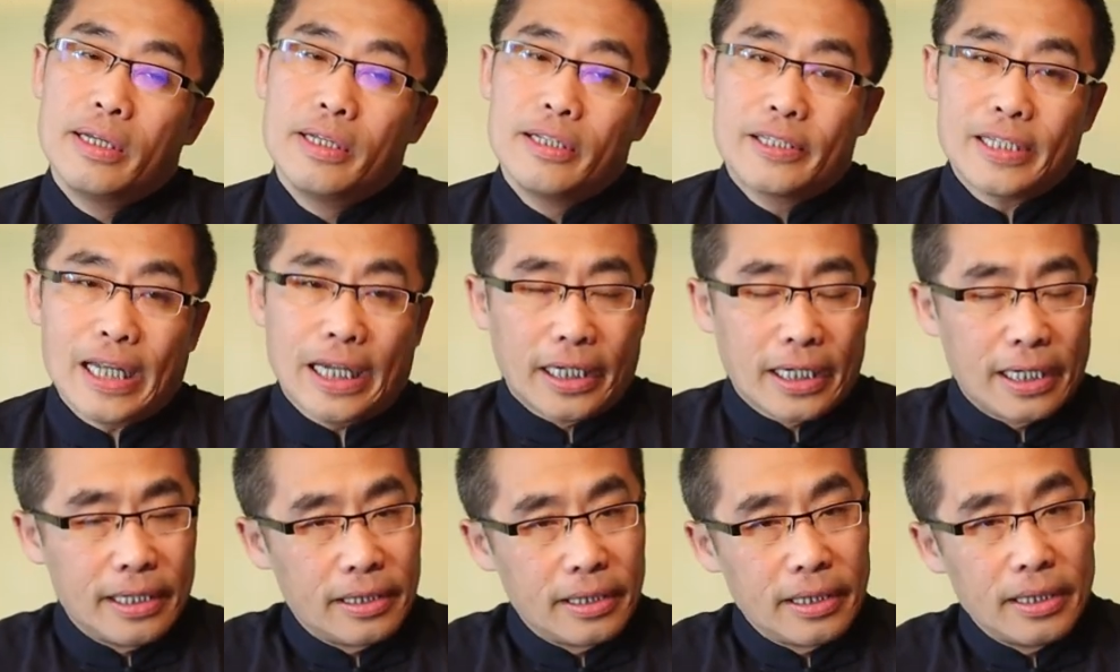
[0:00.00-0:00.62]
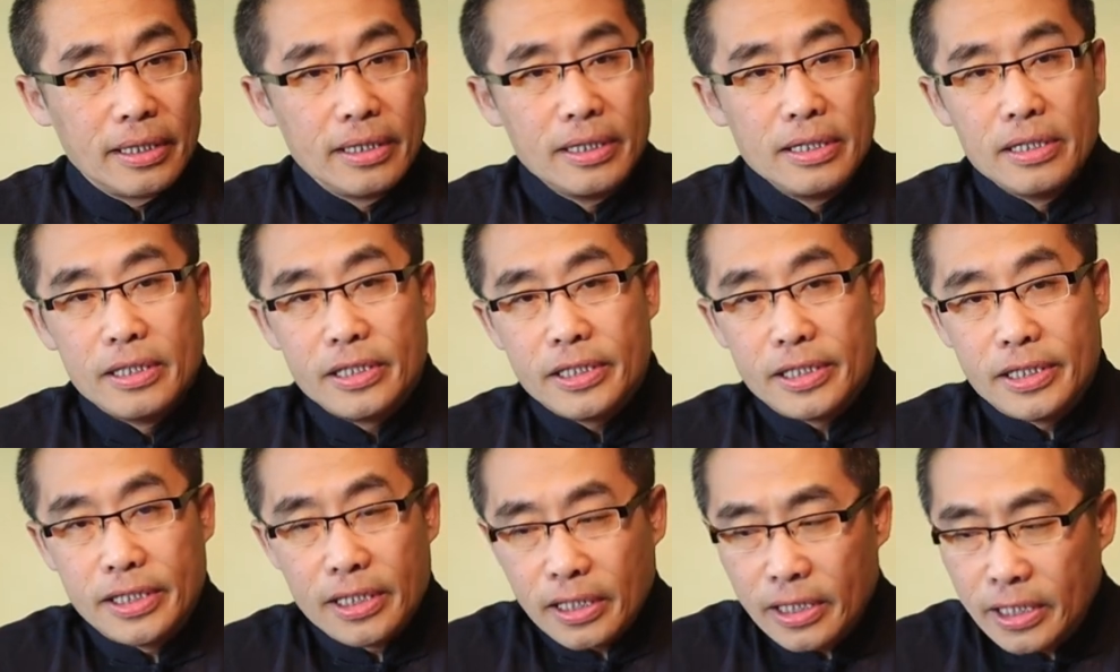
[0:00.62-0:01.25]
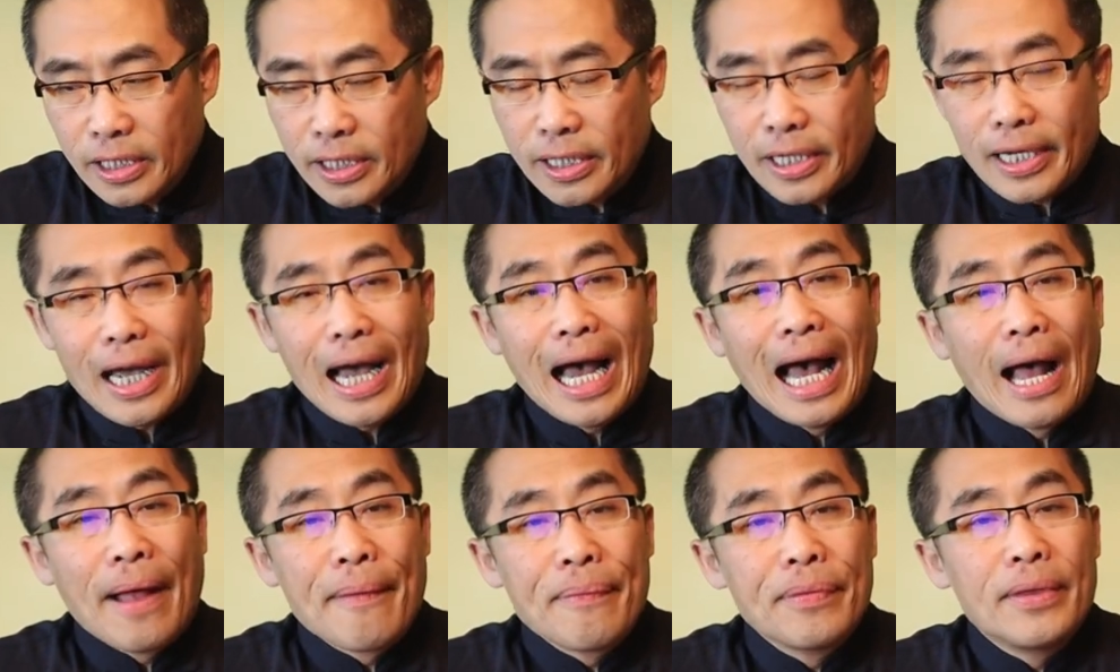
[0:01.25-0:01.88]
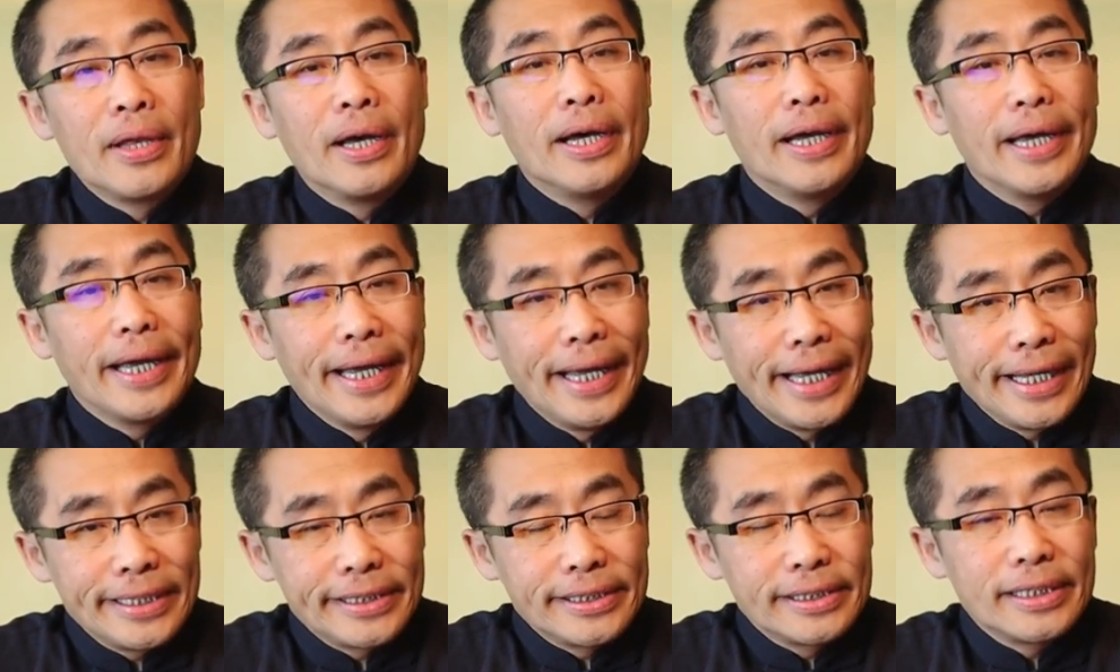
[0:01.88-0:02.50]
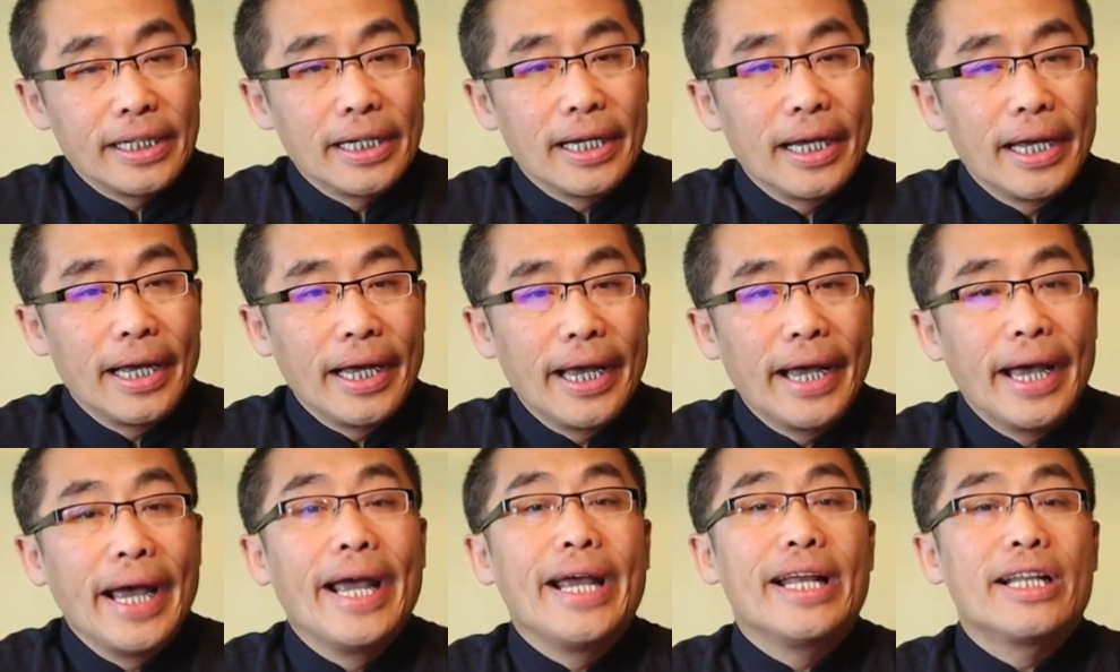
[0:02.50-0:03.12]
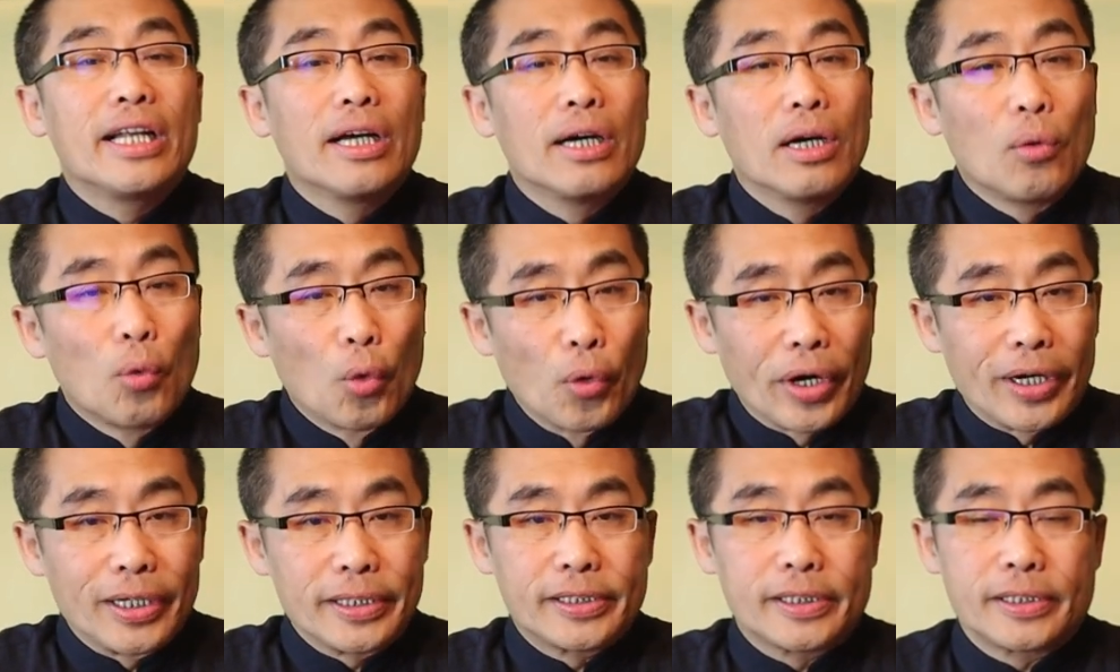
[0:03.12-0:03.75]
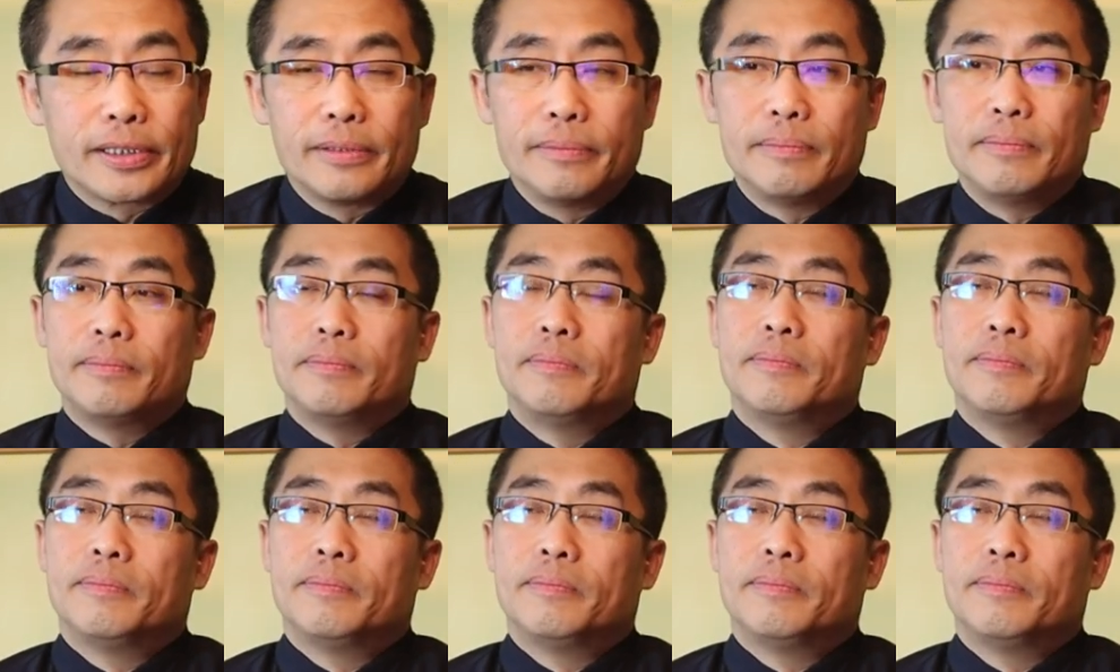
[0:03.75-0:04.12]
Second, Xingyi and its 8 words.